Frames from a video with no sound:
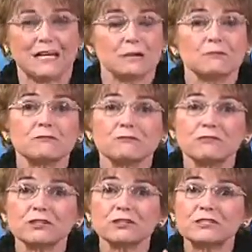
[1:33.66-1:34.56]
But
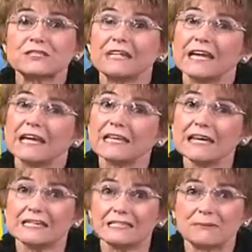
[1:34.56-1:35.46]
first, Eddie
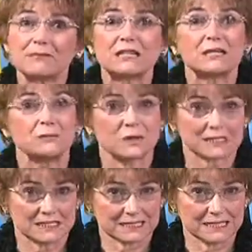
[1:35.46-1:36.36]
has something he
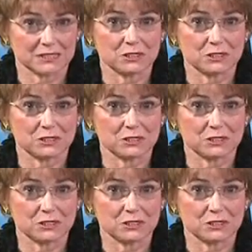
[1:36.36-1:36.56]
wants to say to